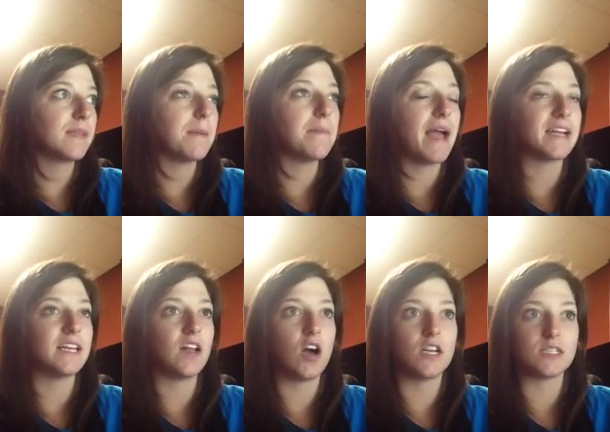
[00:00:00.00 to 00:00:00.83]

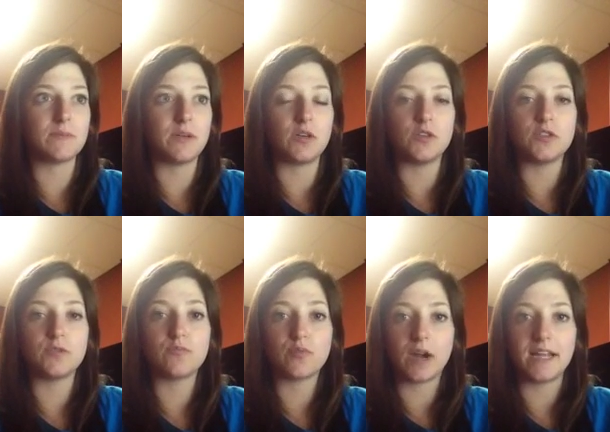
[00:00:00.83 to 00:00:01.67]
magnet
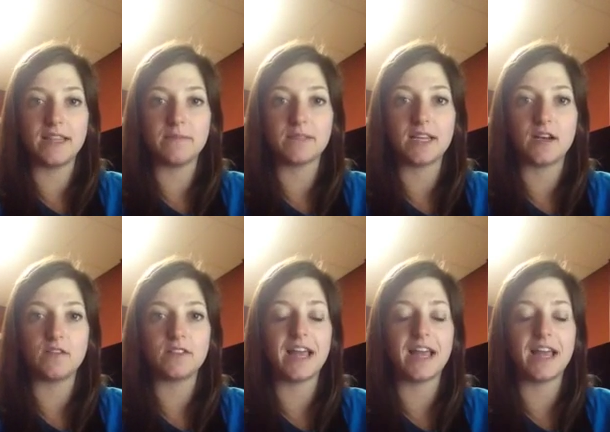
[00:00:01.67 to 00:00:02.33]
hospitals pride themselves.